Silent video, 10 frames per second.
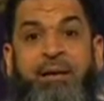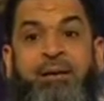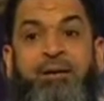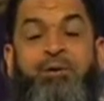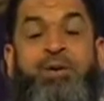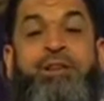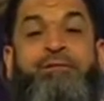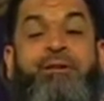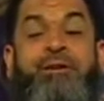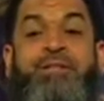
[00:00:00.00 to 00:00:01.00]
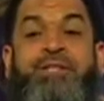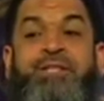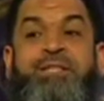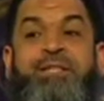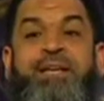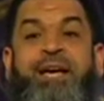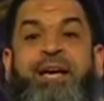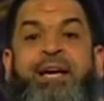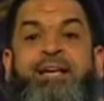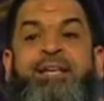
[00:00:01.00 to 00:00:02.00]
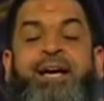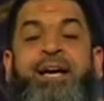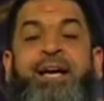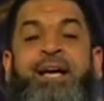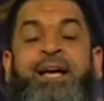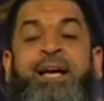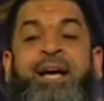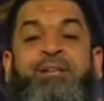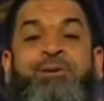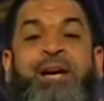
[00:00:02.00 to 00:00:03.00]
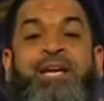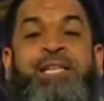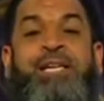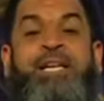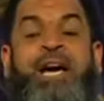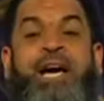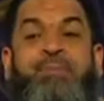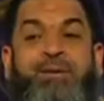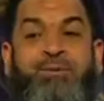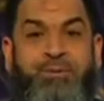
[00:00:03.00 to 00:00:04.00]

Look when the verse, Ya ayyuha alladhina amanu,